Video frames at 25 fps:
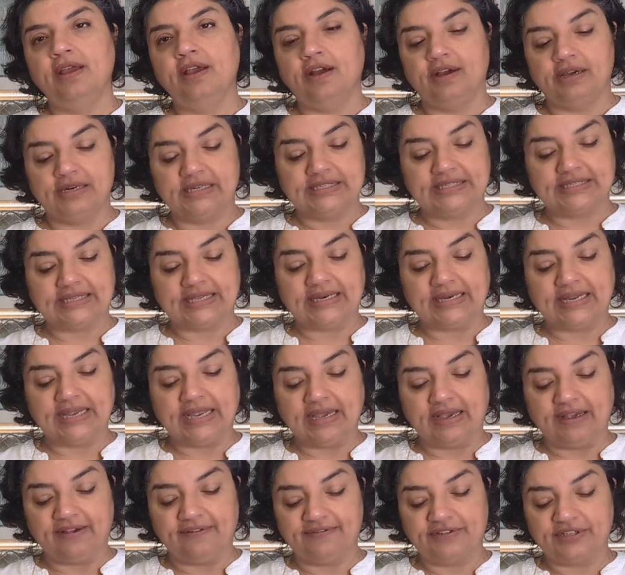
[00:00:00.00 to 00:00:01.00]
on a Sunday
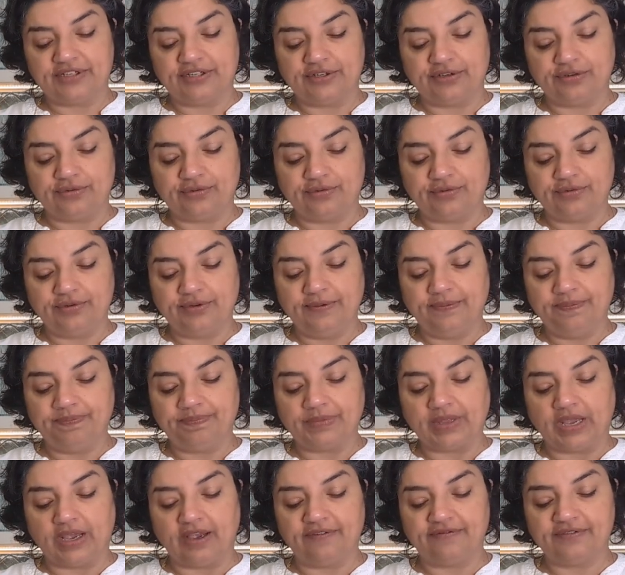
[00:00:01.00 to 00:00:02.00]
afternoon,
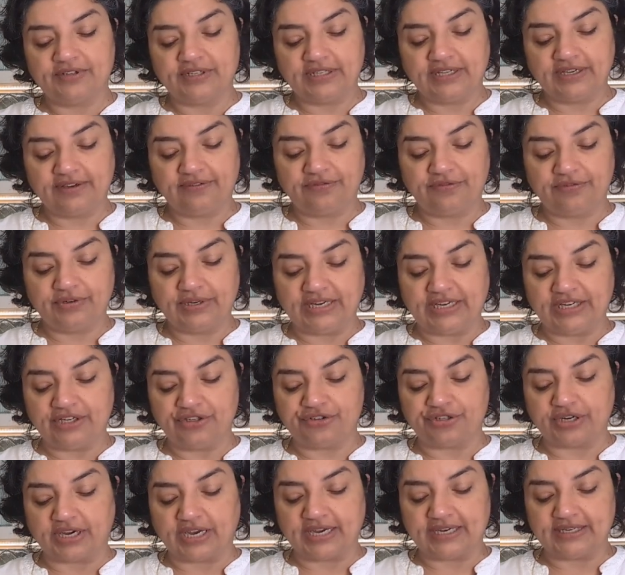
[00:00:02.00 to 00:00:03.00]
after they've really
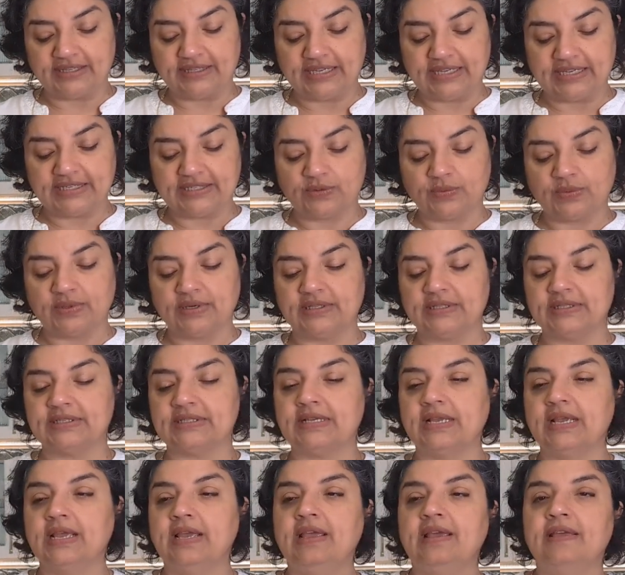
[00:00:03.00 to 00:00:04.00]
dried, this
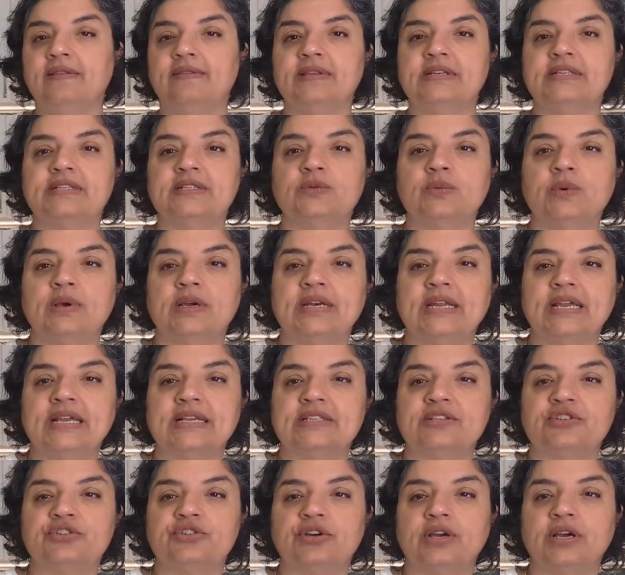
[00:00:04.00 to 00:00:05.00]
one
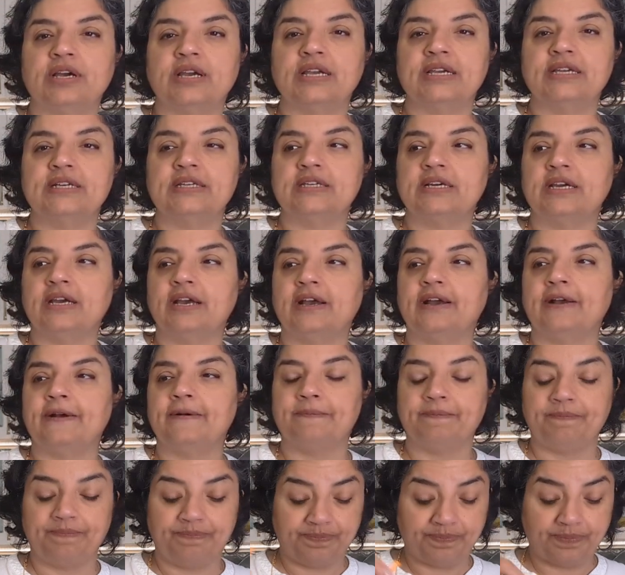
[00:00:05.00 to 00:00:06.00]
has dried,
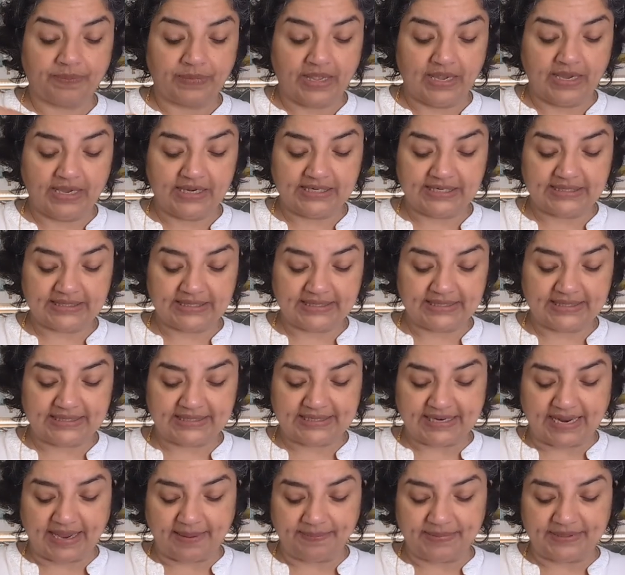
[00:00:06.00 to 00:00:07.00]
it doesn't
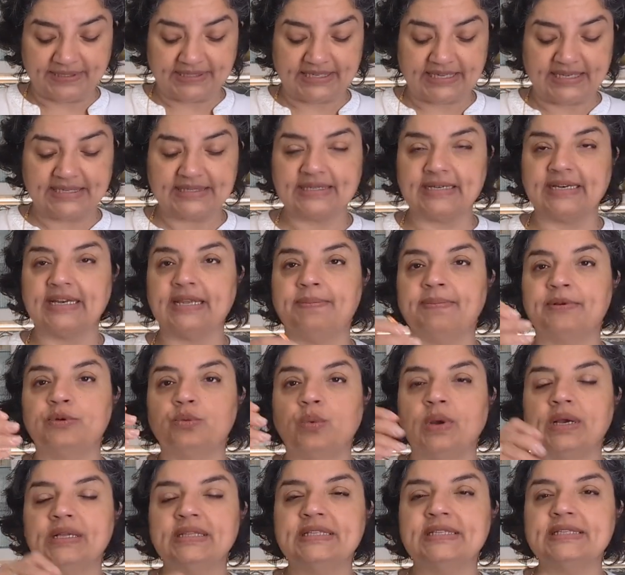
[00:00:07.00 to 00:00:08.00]
snap as easily, but
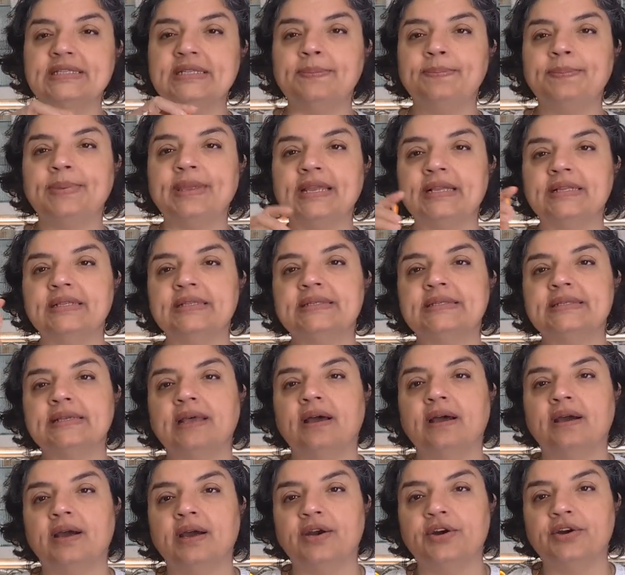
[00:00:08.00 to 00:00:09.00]
once the peels
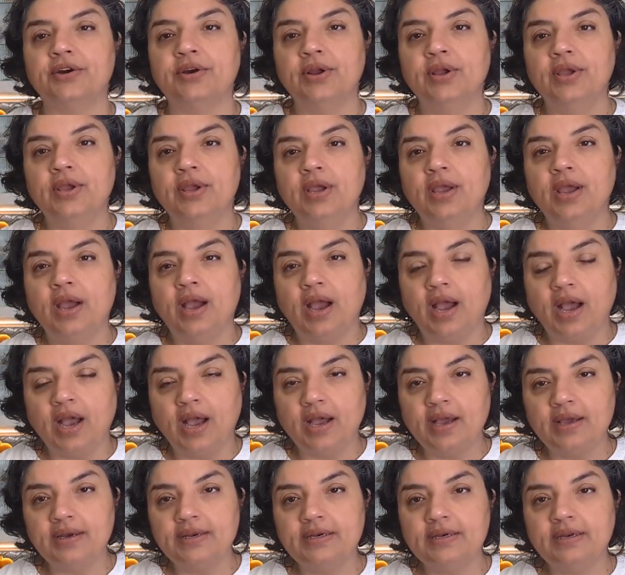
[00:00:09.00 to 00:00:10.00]
are
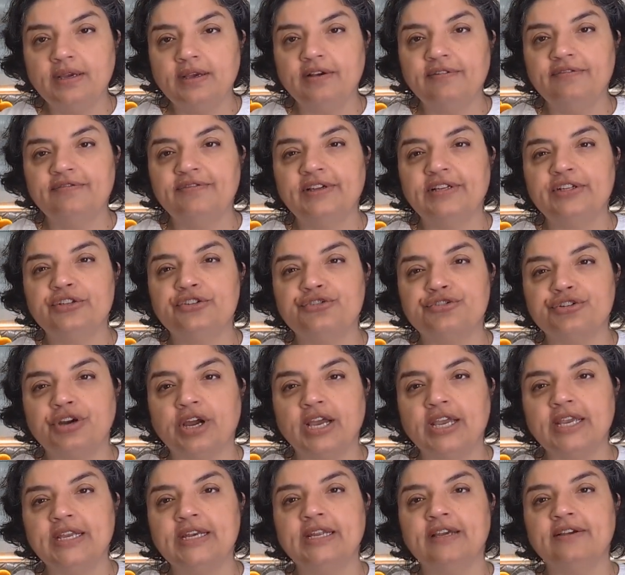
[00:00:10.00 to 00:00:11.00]
hard enough and
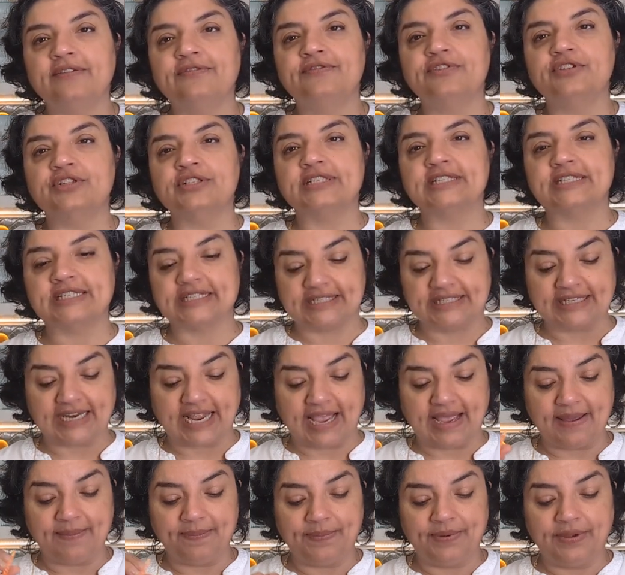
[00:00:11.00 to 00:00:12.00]
dry enough to
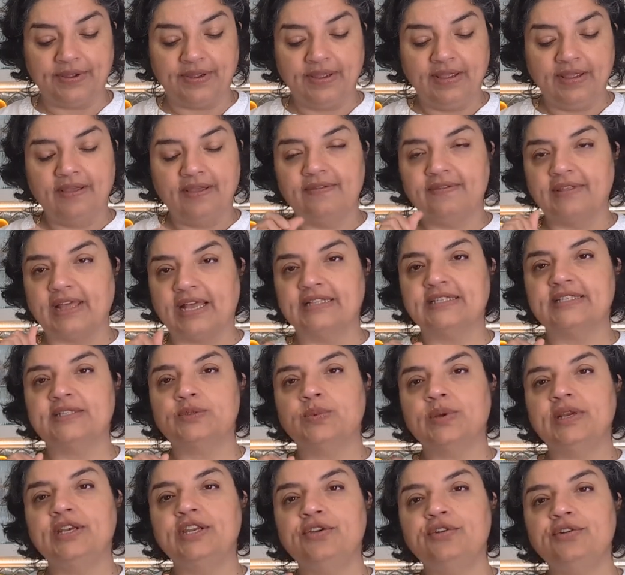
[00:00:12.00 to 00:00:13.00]
snap, that's
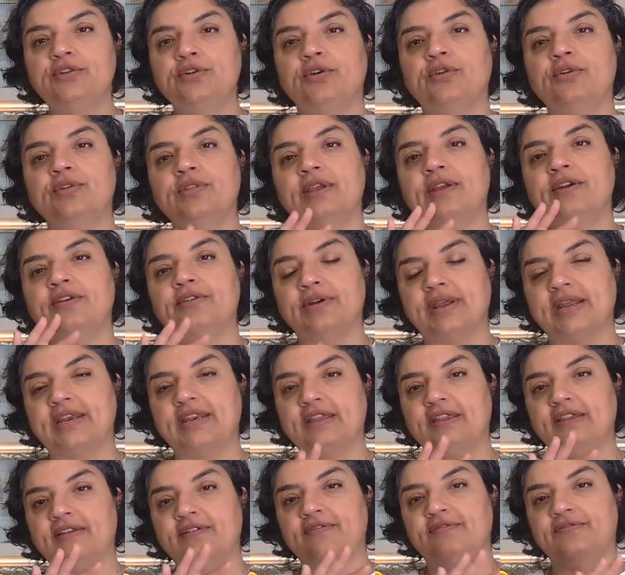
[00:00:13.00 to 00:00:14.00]
when you know they're
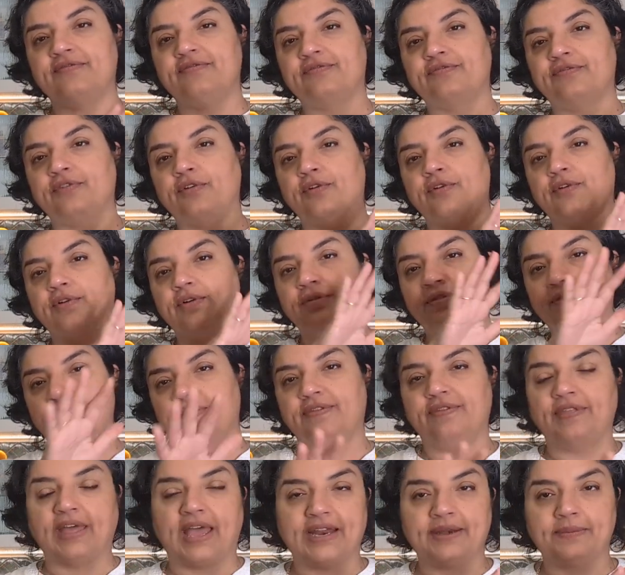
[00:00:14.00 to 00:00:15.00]
ready for
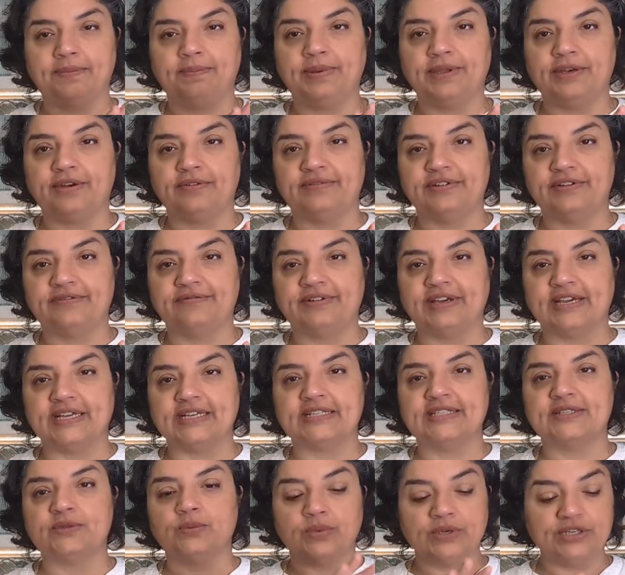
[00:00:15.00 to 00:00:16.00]
that bit of
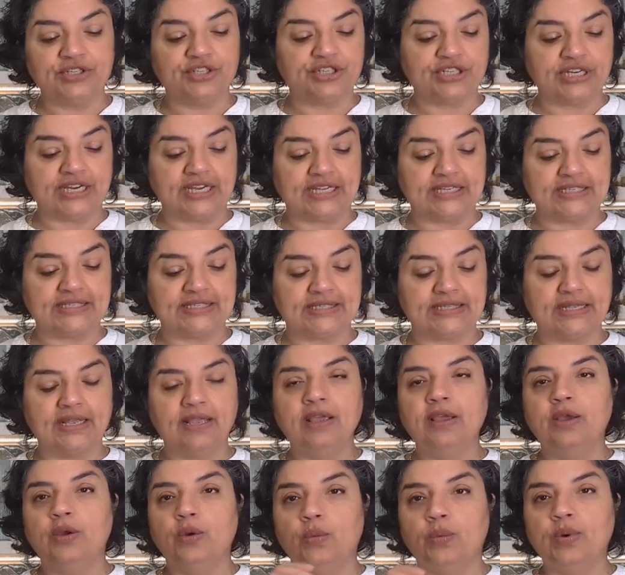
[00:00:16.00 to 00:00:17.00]
advice, which is
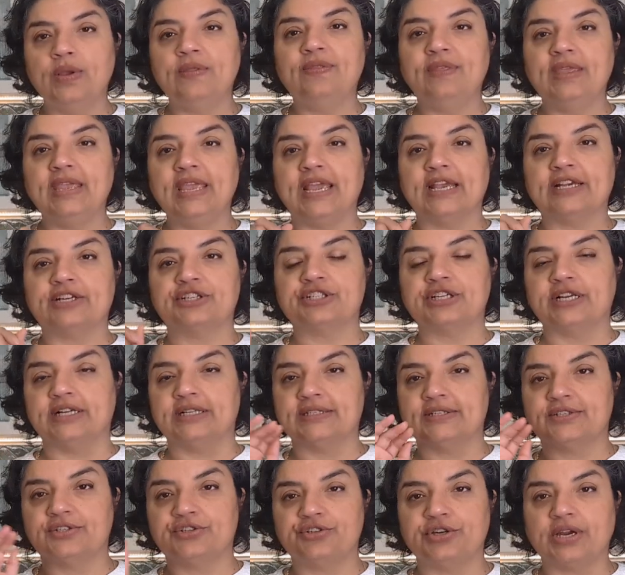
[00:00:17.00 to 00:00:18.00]
with the
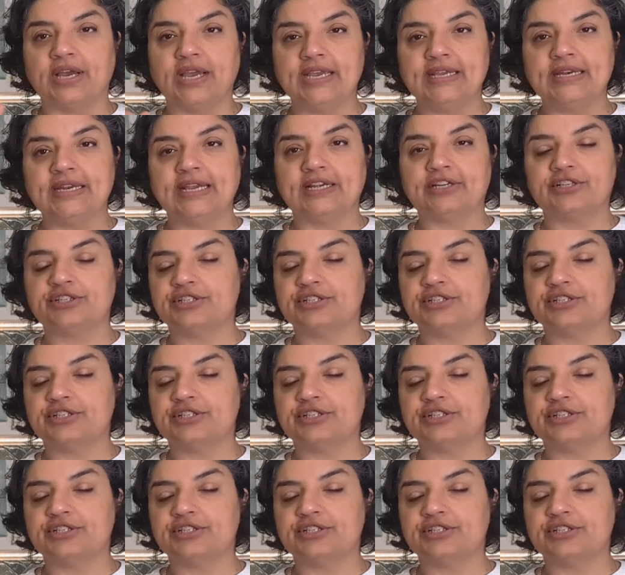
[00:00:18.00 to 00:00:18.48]
eggshells, dried,